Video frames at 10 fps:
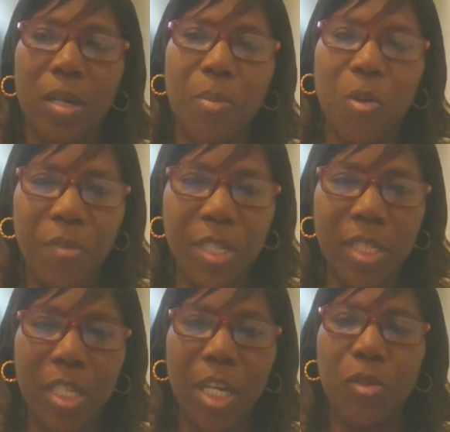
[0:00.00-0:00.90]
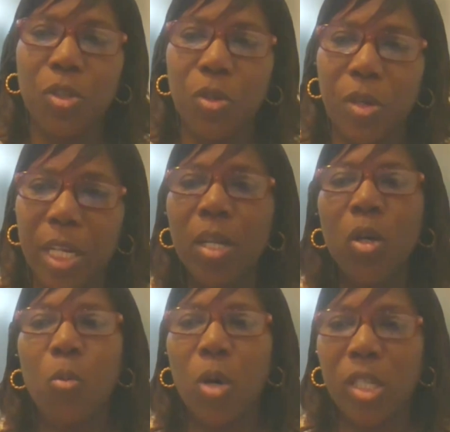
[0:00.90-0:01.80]
province are you studying?
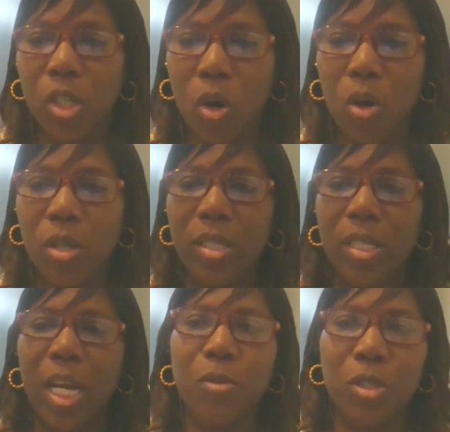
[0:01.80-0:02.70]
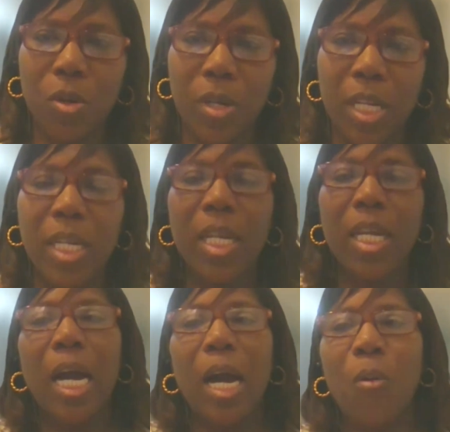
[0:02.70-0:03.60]
What course are you studying?
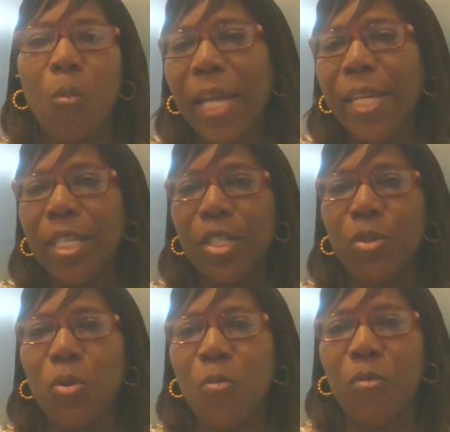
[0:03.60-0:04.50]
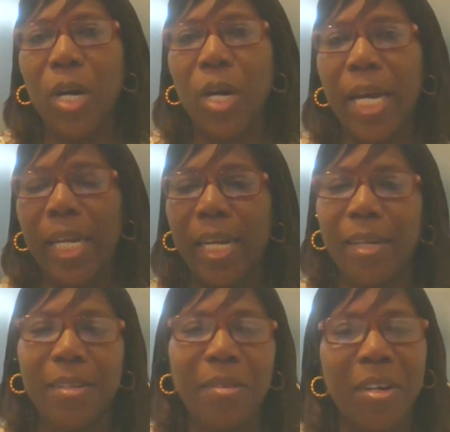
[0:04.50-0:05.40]
And why did you go for Canada?
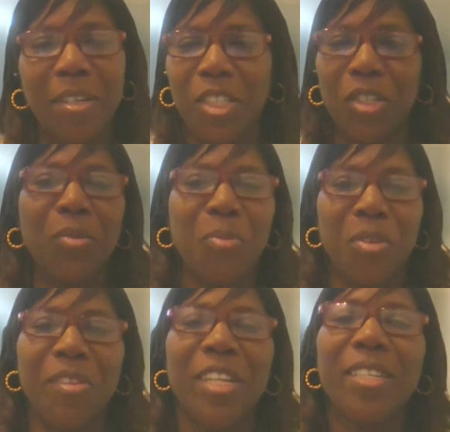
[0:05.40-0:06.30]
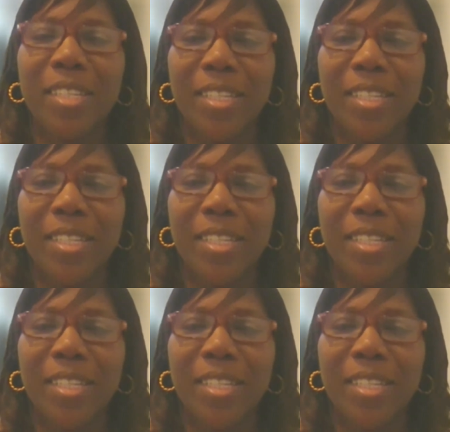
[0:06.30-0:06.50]
Just briefly.